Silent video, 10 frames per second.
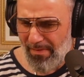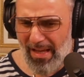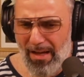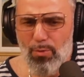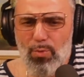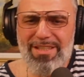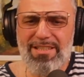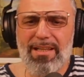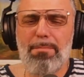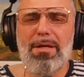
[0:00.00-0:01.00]
We're
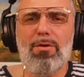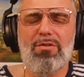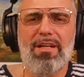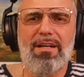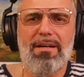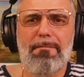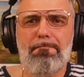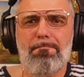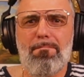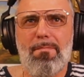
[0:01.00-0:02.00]
sleeping on.
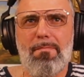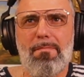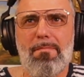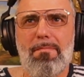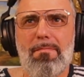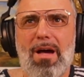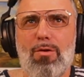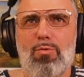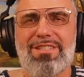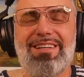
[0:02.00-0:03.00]

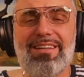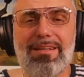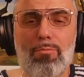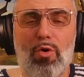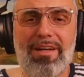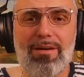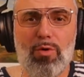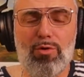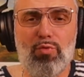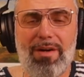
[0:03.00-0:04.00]
Was early morning on
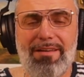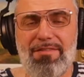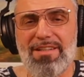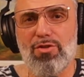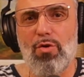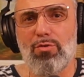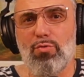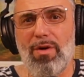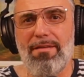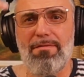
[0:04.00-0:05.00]

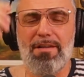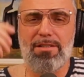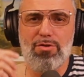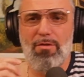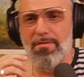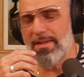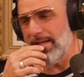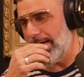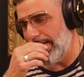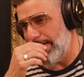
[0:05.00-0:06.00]
21st of
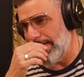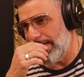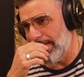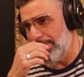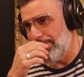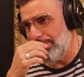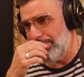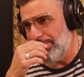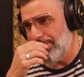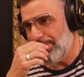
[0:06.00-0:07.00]
the.
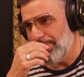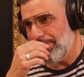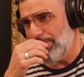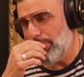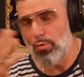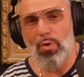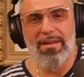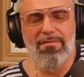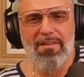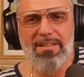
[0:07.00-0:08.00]

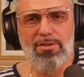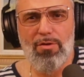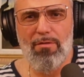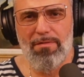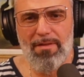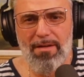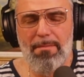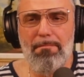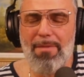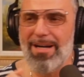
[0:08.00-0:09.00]
21st of
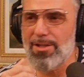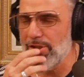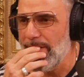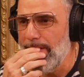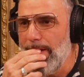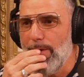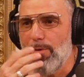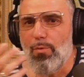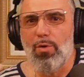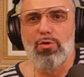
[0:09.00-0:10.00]
March,
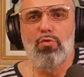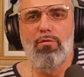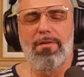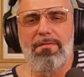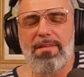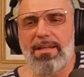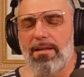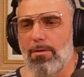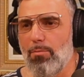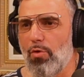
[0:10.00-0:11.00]
or 2:15 in
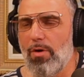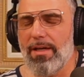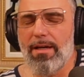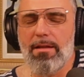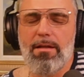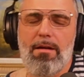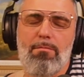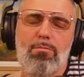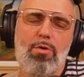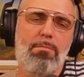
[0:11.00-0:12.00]
the morning, and then
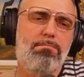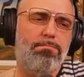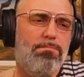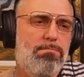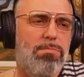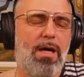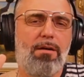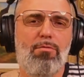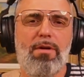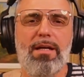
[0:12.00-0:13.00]
we're like
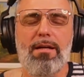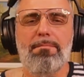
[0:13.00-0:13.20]
ringing.